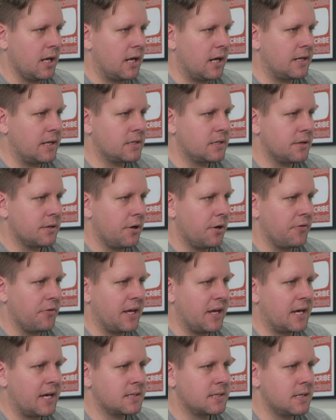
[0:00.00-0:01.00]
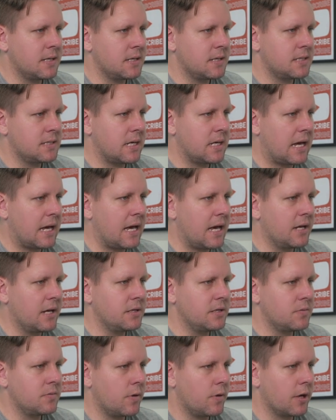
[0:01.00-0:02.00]
enter on the axis
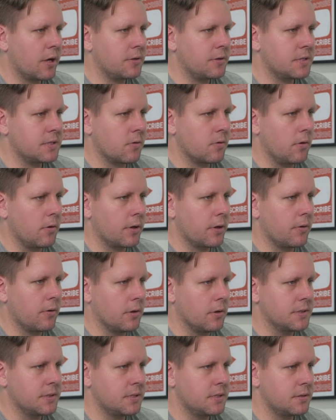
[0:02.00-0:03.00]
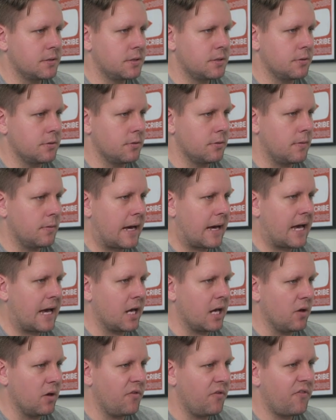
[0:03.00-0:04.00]
and we're going to scroll across to
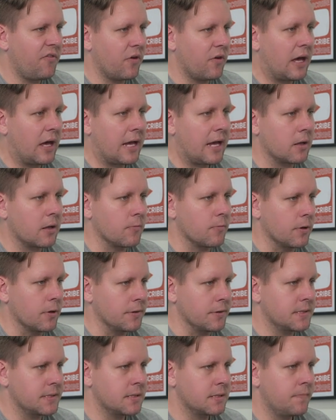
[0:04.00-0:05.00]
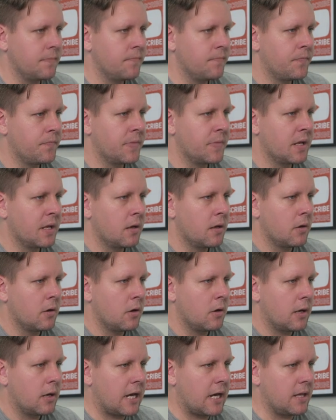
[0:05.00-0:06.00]
A for ailerons.
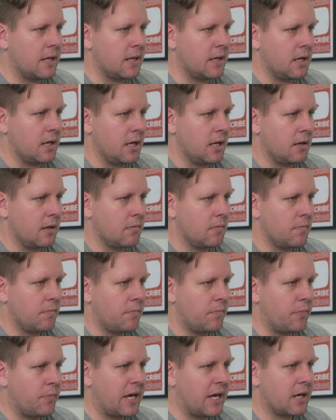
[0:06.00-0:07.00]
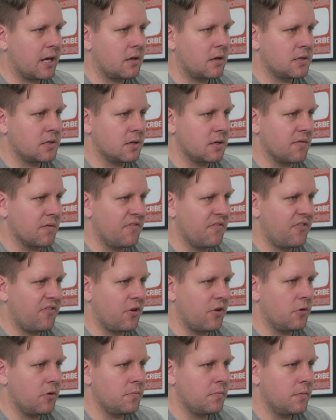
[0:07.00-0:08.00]
And then hit back to
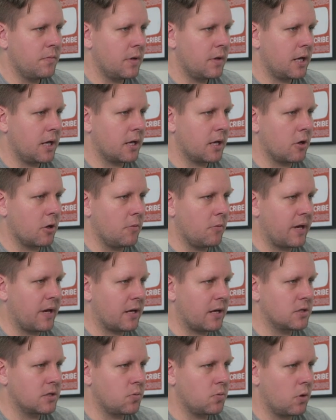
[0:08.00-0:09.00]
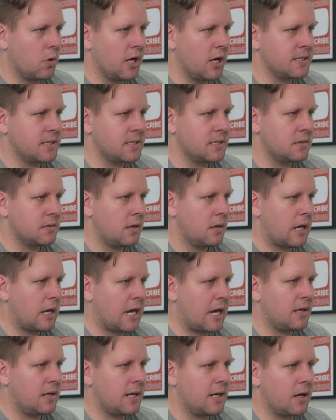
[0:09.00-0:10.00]
confirm and go back twice
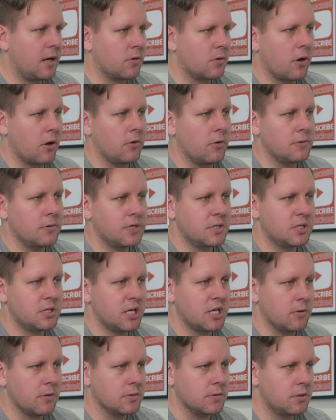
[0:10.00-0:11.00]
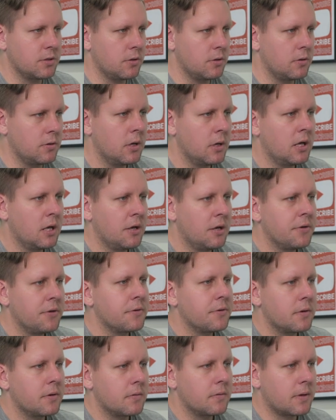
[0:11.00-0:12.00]
and now go to channel 2.
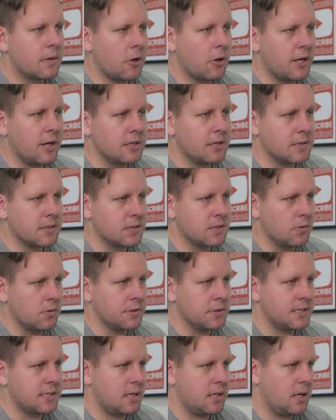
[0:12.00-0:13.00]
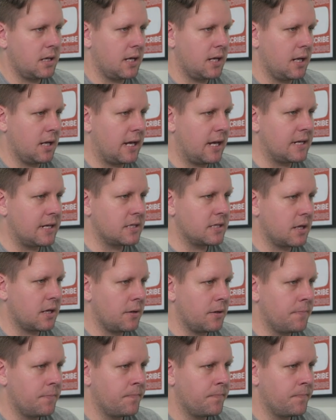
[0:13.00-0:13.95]
Go down to source and hit enter.